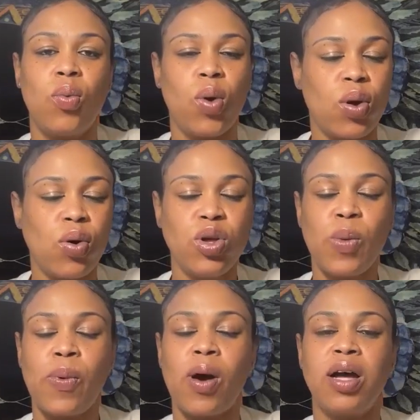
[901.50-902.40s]
Work on
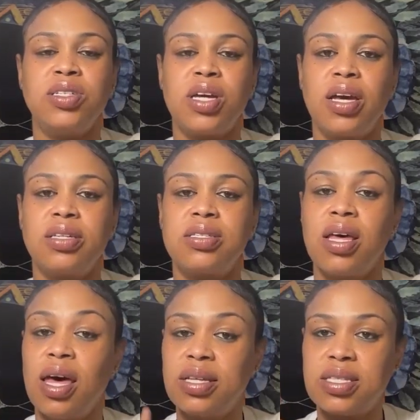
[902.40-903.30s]
your projects.
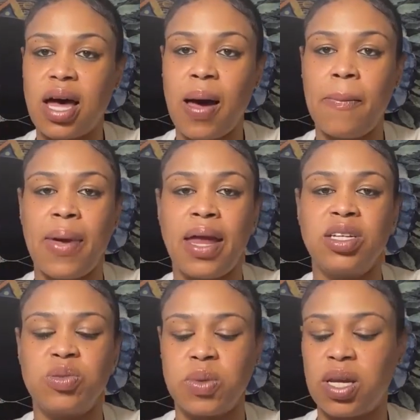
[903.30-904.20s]
Time
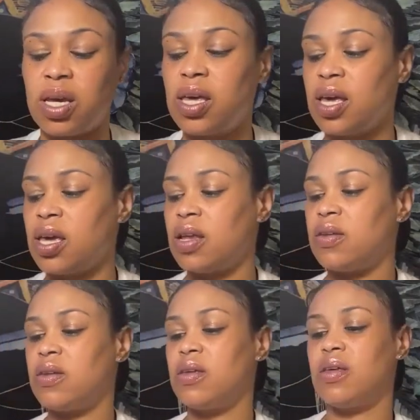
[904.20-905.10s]
management again.
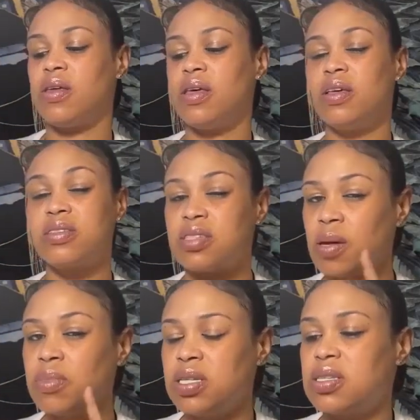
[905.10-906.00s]

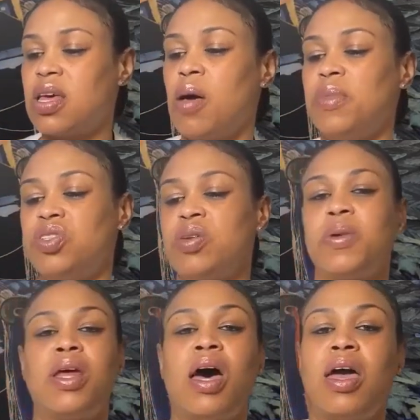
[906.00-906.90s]
Something's coming,
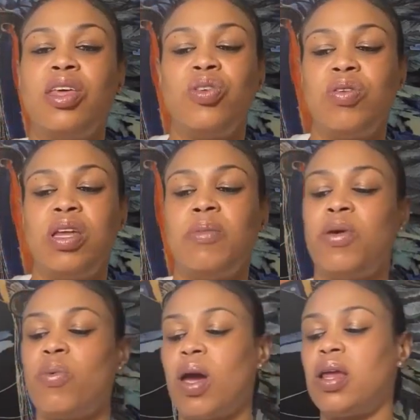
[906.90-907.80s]
Gemini, and you need to
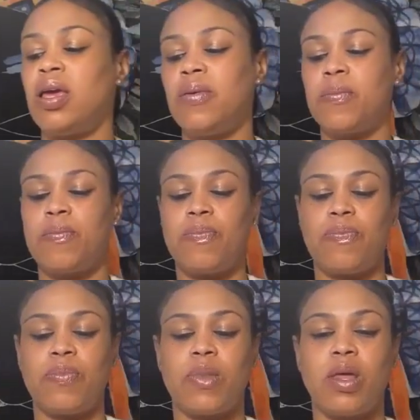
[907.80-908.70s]
be ready.
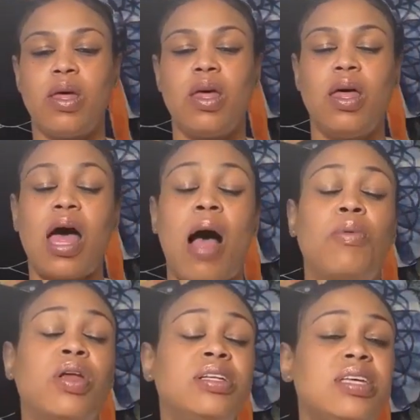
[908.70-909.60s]

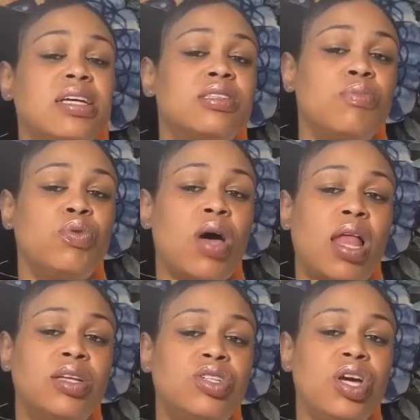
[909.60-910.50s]
I'm going to take some
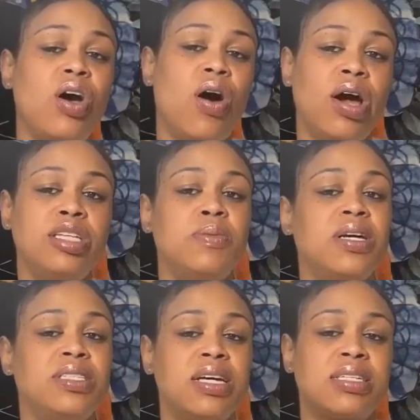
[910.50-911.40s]
Moonology cards
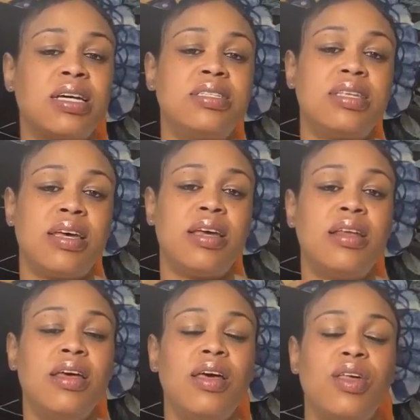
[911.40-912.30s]
because, as I
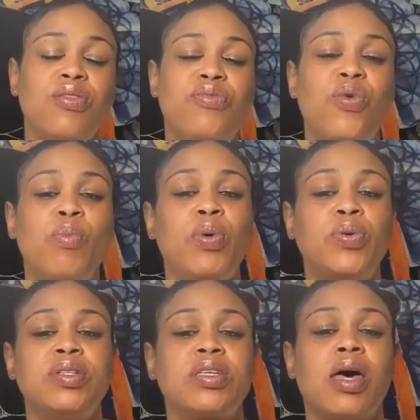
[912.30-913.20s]
said, the full
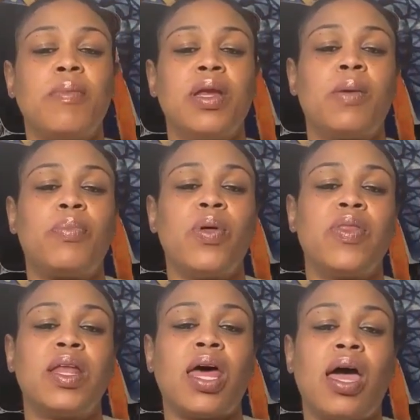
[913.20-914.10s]
moon is coming up on
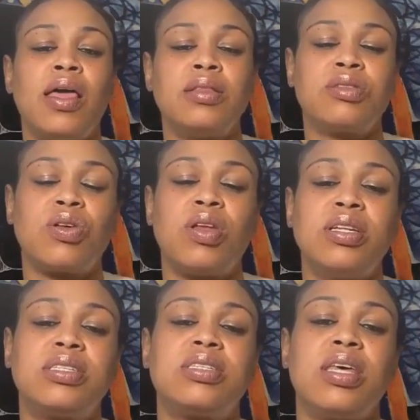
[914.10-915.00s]
the 9th. So
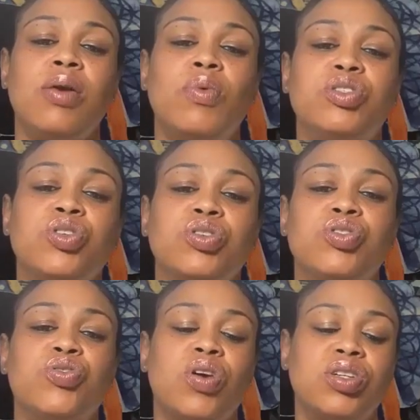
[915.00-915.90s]
let's see what your
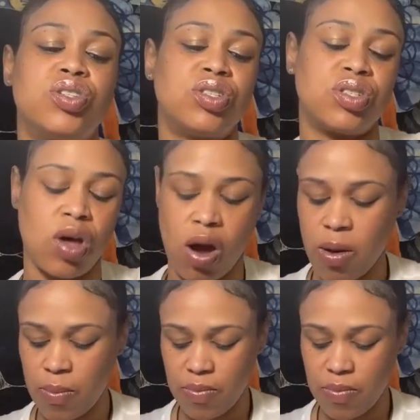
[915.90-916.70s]
instructions are